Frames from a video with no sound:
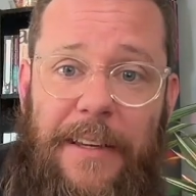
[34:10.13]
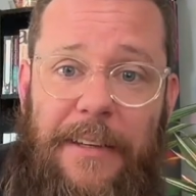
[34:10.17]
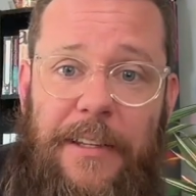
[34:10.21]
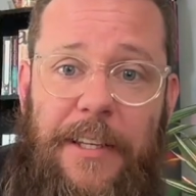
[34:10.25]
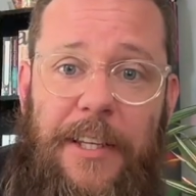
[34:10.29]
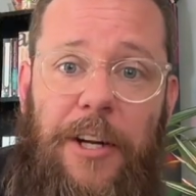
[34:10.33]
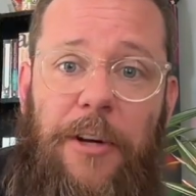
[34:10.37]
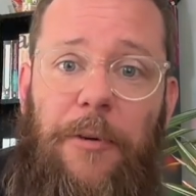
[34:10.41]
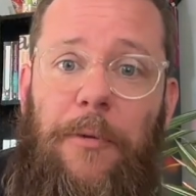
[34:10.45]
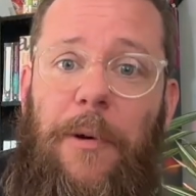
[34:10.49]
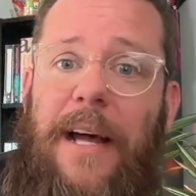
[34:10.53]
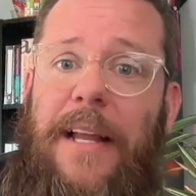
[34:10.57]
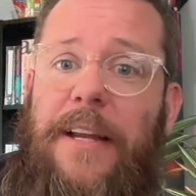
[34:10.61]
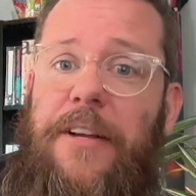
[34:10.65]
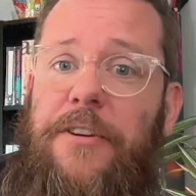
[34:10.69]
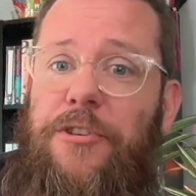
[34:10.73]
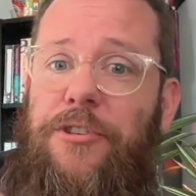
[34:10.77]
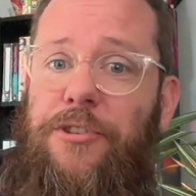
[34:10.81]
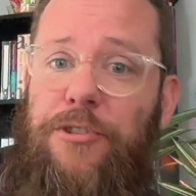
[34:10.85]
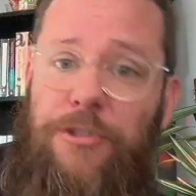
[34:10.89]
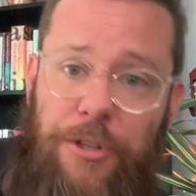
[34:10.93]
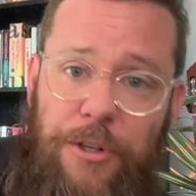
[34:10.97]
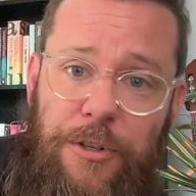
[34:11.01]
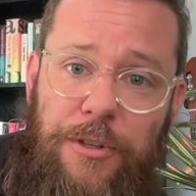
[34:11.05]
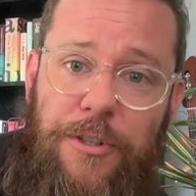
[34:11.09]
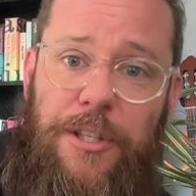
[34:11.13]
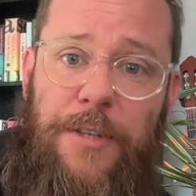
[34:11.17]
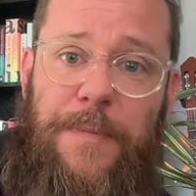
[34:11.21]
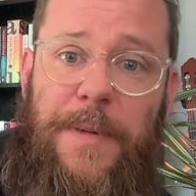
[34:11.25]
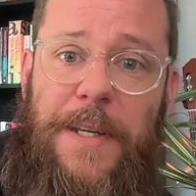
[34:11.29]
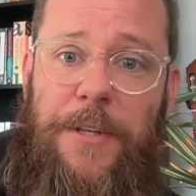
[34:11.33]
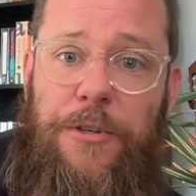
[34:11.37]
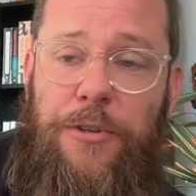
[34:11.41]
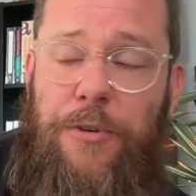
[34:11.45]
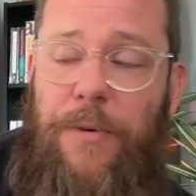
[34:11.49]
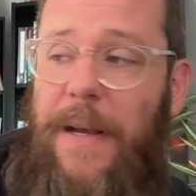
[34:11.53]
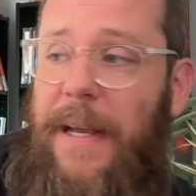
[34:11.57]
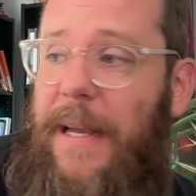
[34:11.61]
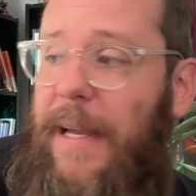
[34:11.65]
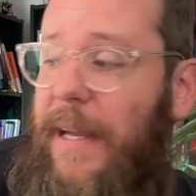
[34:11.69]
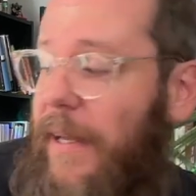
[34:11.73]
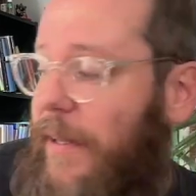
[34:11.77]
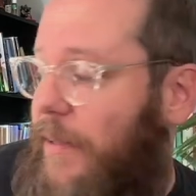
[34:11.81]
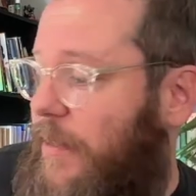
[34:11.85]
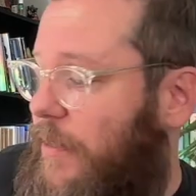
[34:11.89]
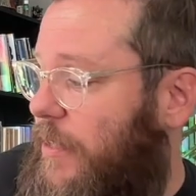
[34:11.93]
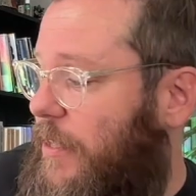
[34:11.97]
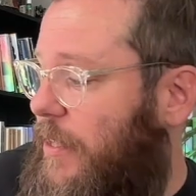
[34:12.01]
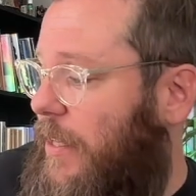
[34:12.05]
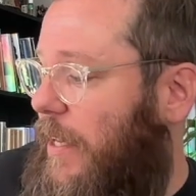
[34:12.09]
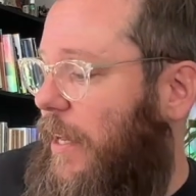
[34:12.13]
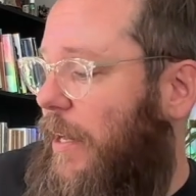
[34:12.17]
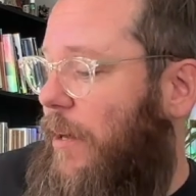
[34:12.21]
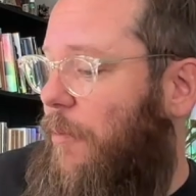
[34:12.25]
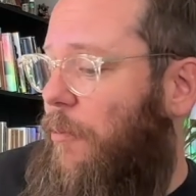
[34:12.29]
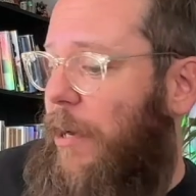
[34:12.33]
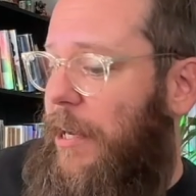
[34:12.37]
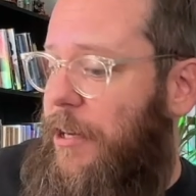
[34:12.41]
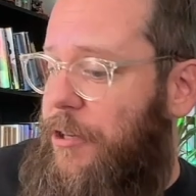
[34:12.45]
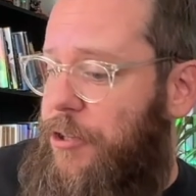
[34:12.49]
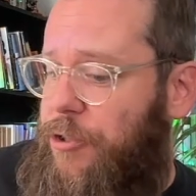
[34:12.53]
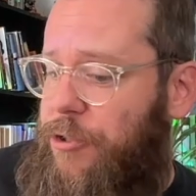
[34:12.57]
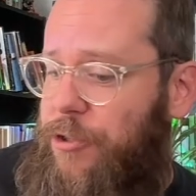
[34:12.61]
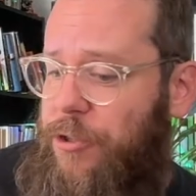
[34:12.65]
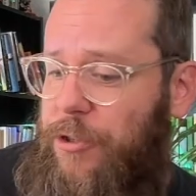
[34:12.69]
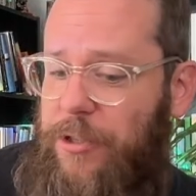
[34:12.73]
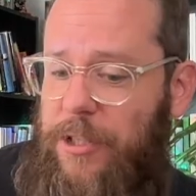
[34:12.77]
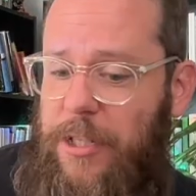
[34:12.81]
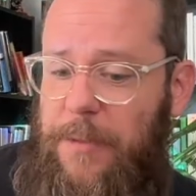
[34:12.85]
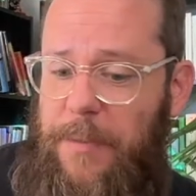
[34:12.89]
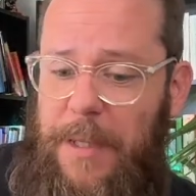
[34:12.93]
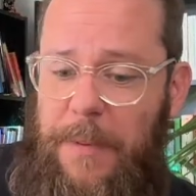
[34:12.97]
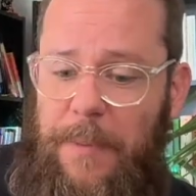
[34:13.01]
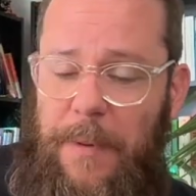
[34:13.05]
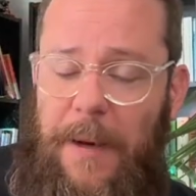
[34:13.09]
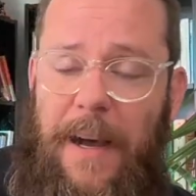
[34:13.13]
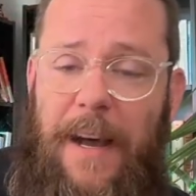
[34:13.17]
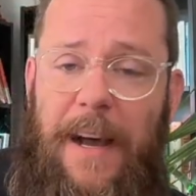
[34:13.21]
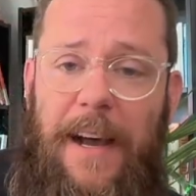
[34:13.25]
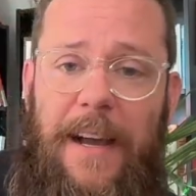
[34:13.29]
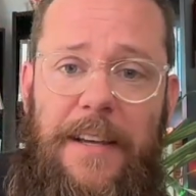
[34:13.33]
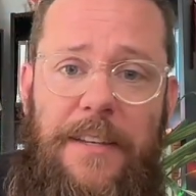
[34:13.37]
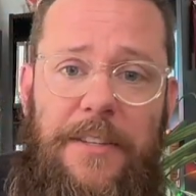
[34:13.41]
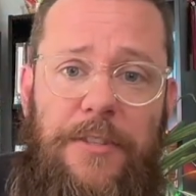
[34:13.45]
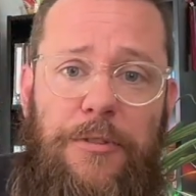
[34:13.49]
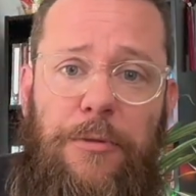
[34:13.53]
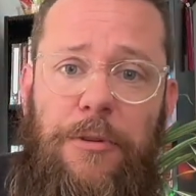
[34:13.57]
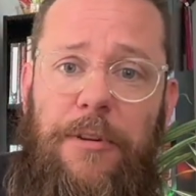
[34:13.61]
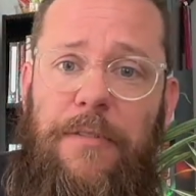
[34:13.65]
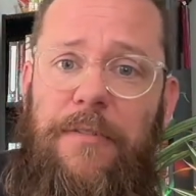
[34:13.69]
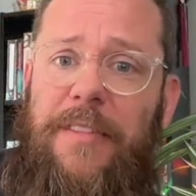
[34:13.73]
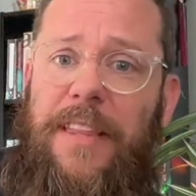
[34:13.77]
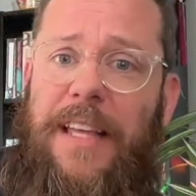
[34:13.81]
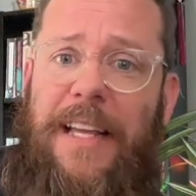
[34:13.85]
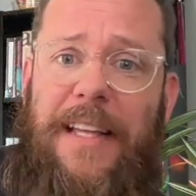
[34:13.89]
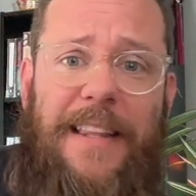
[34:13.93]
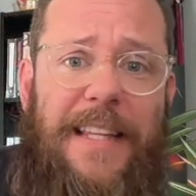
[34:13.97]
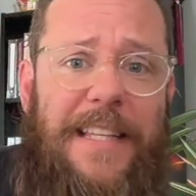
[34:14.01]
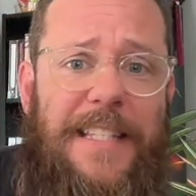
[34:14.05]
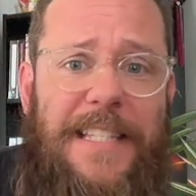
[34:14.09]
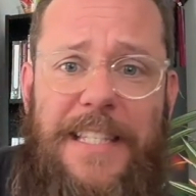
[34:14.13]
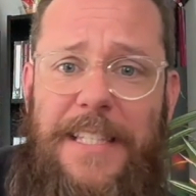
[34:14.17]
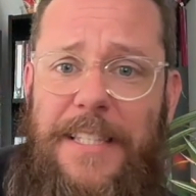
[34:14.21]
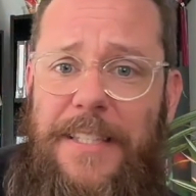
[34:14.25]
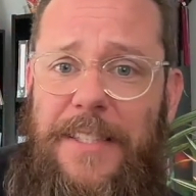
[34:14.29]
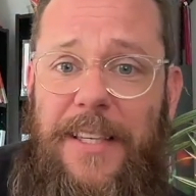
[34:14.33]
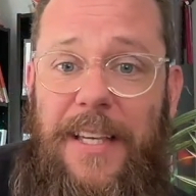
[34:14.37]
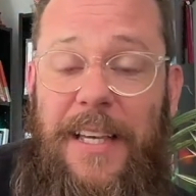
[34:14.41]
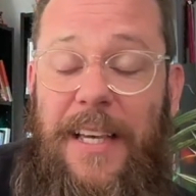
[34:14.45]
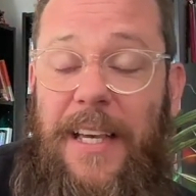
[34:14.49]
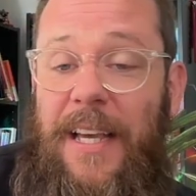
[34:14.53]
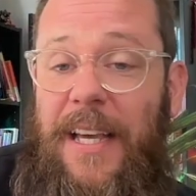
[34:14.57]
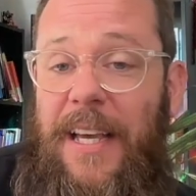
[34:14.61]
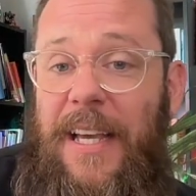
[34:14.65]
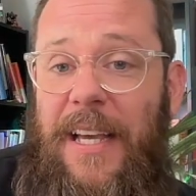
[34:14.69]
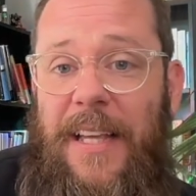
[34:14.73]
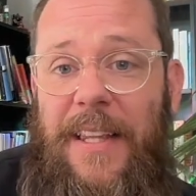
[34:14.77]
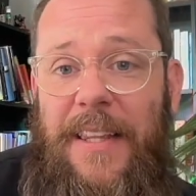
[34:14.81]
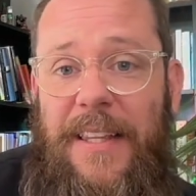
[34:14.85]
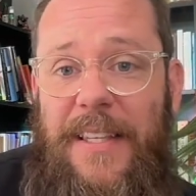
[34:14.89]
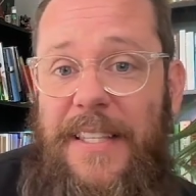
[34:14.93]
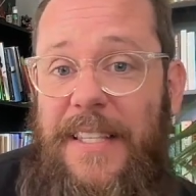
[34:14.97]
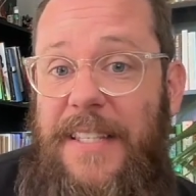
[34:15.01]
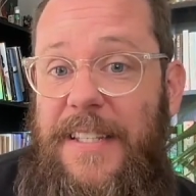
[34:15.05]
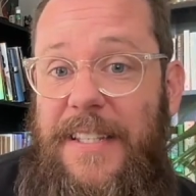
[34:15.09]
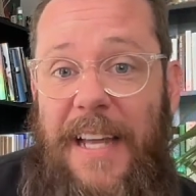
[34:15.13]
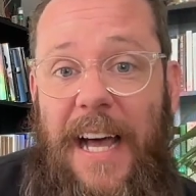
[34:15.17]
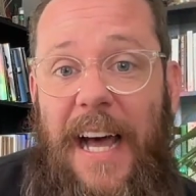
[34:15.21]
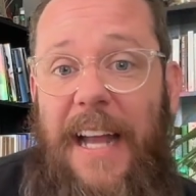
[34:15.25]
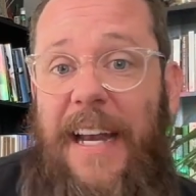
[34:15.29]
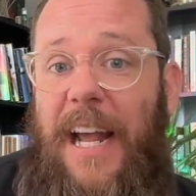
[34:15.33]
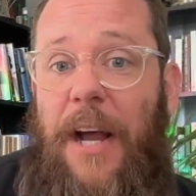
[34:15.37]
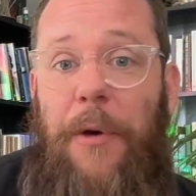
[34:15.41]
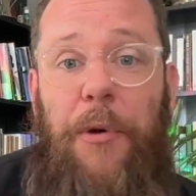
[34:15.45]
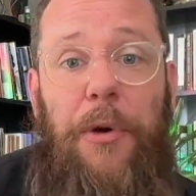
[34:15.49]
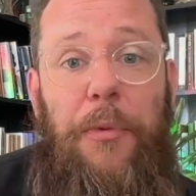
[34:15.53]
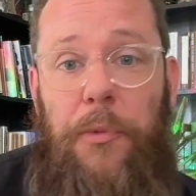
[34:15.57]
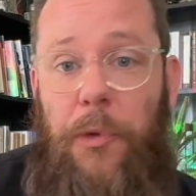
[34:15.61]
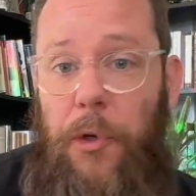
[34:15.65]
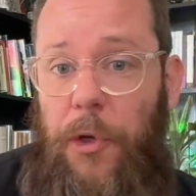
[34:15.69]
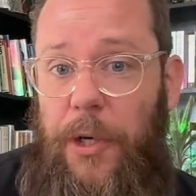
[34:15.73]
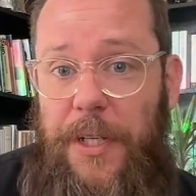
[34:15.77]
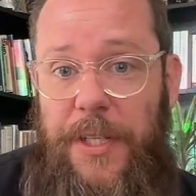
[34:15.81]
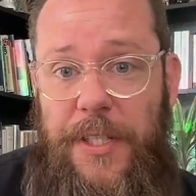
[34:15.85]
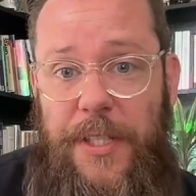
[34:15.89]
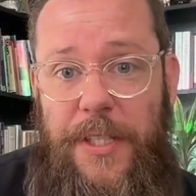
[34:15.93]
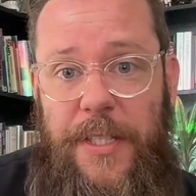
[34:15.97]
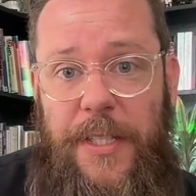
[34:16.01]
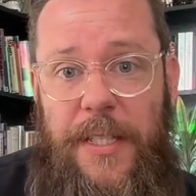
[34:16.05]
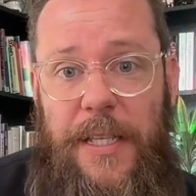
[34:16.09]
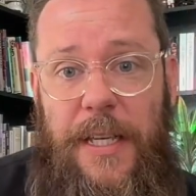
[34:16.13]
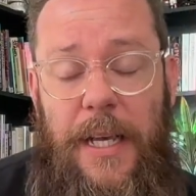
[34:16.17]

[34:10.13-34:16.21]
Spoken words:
Why did you choose to be trans? Why did you choose to be bi? Sort of thing. This is not how it works.